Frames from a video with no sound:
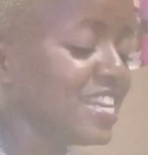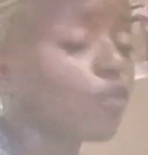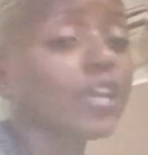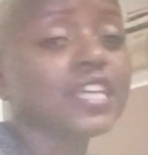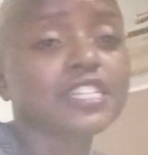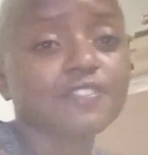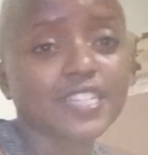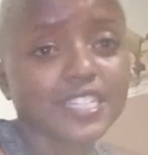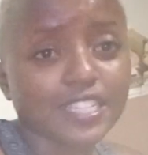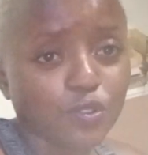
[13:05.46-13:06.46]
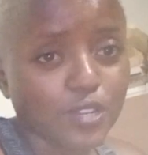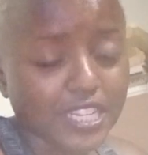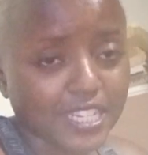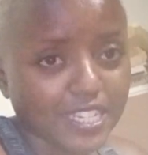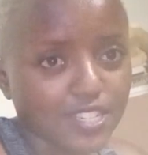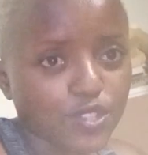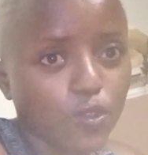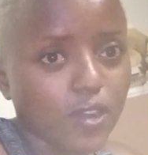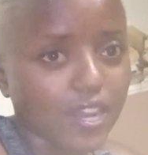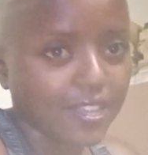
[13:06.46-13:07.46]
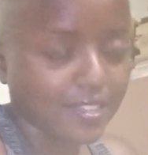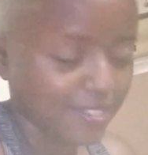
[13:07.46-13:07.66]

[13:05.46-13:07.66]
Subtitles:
now clients have started calling. Scholar,